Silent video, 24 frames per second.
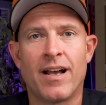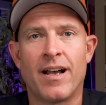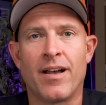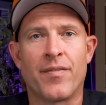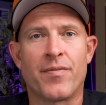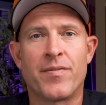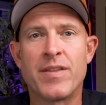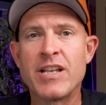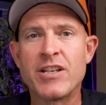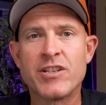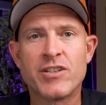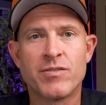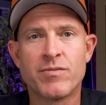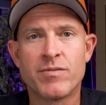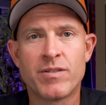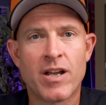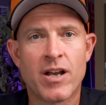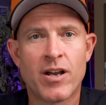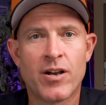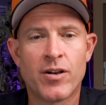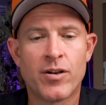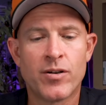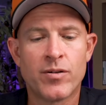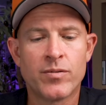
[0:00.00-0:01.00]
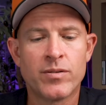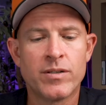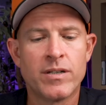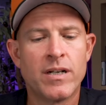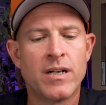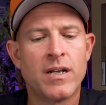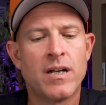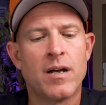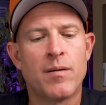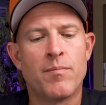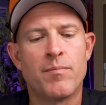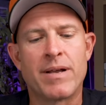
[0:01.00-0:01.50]
things you know,
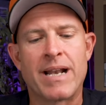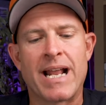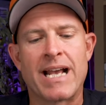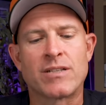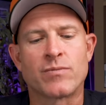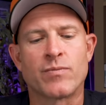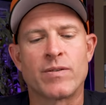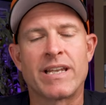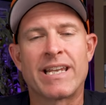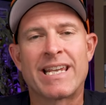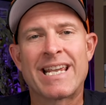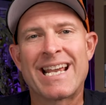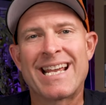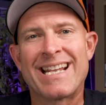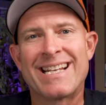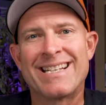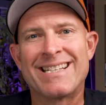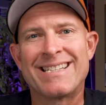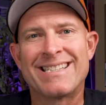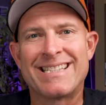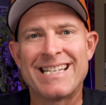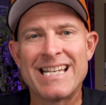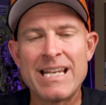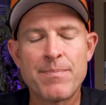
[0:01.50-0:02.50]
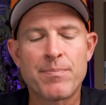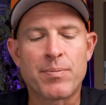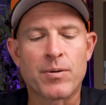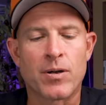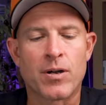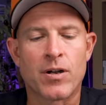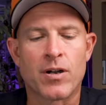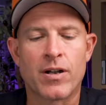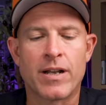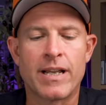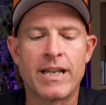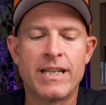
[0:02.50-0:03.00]
but as we get deeper